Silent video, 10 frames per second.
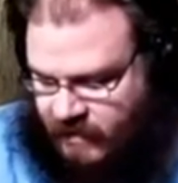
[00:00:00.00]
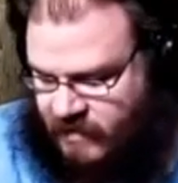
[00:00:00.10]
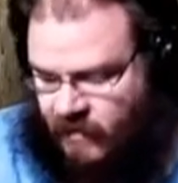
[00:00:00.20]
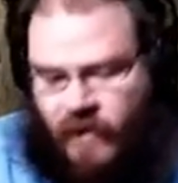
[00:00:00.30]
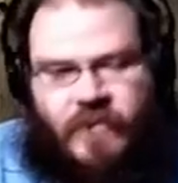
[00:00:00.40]

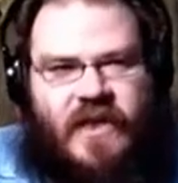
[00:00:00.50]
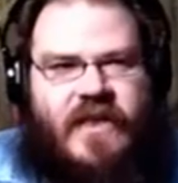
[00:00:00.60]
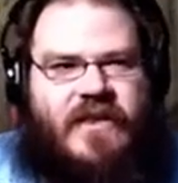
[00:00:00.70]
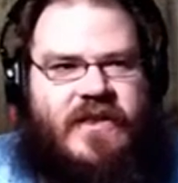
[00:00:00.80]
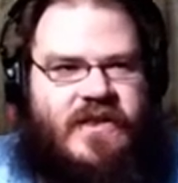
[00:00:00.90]
so I'm going to hit
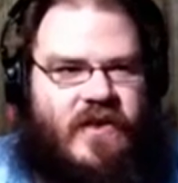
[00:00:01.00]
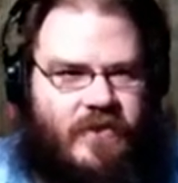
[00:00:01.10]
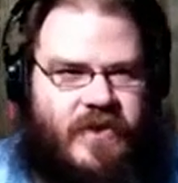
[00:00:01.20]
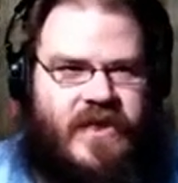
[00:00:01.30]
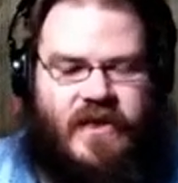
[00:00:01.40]
the start
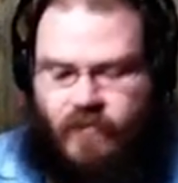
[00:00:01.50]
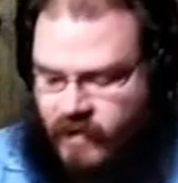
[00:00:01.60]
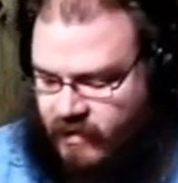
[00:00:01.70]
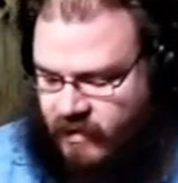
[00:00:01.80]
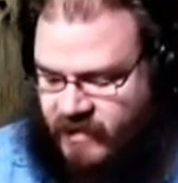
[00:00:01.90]
button, and we
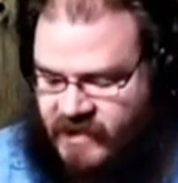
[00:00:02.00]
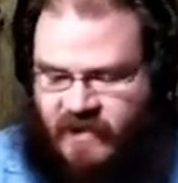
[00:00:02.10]
are going to see